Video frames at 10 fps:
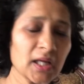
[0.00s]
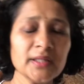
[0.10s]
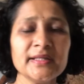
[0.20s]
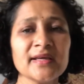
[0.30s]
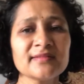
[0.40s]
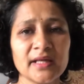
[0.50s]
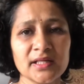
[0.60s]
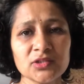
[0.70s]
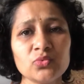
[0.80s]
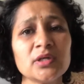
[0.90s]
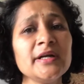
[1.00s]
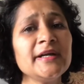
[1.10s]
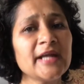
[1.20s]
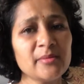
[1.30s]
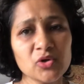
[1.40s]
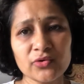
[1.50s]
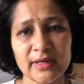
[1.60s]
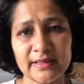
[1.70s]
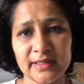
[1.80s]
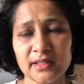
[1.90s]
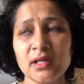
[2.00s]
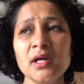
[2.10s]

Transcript: there is another word, democratic.